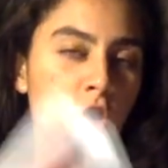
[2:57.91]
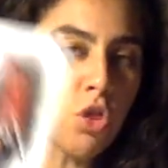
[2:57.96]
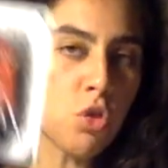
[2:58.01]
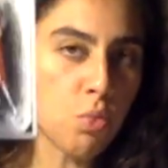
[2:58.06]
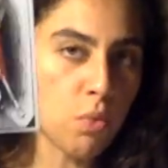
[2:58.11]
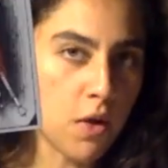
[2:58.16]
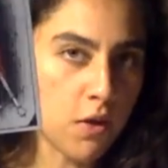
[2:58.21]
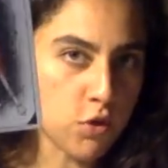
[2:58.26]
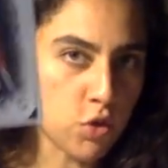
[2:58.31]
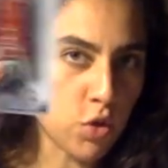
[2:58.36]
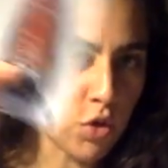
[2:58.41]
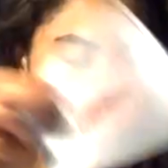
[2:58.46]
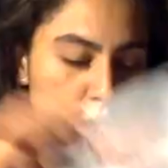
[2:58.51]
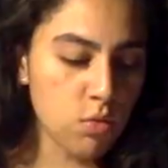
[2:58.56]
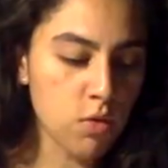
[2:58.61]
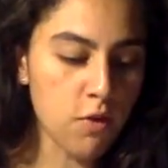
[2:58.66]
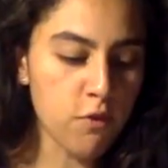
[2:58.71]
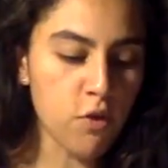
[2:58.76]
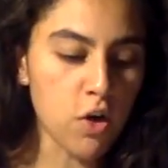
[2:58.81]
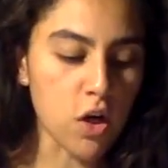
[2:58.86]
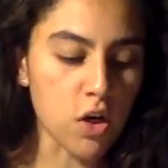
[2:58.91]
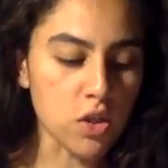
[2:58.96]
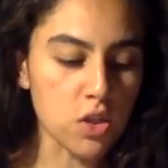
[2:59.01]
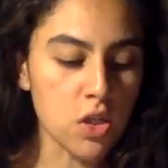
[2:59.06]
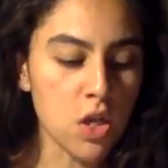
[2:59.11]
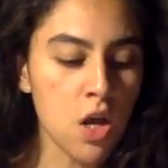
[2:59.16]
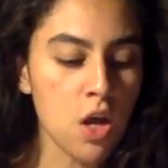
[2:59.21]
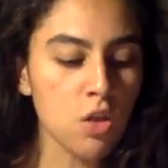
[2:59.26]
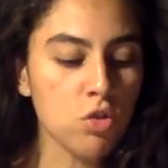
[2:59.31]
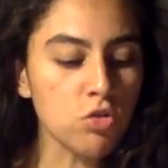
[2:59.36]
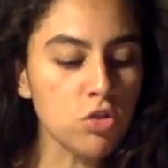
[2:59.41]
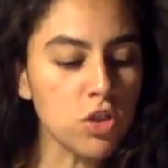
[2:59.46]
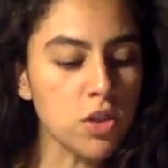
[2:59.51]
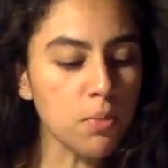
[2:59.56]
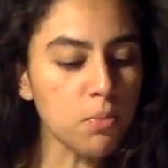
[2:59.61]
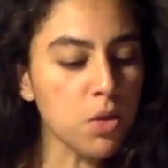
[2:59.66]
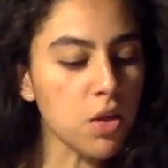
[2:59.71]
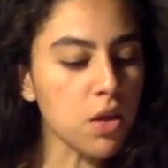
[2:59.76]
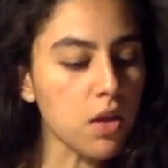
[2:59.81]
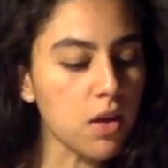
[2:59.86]
the Three of Swords in reverse. There's
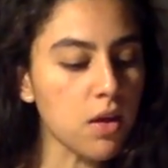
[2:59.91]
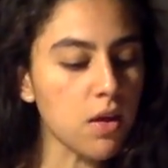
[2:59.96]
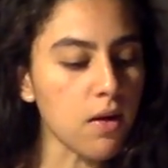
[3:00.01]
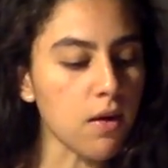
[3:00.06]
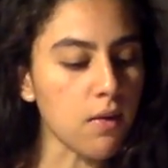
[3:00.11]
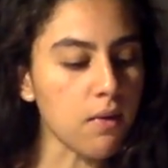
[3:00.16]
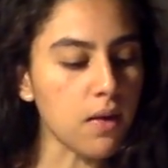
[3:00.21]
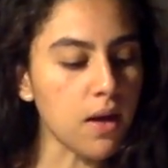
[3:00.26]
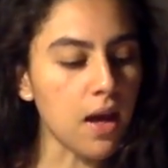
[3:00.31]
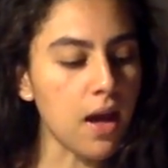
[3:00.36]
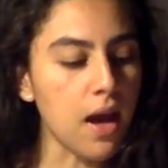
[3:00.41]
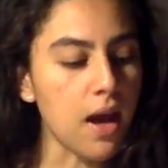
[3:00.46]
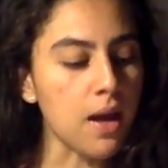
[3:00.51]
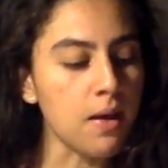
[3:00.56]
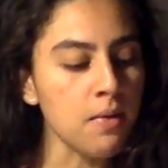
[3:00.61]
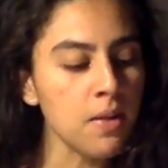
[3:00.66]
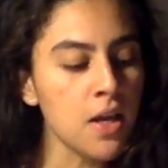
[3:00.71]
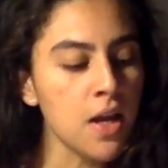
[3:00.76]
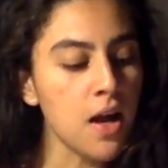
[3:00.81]
something here, okay,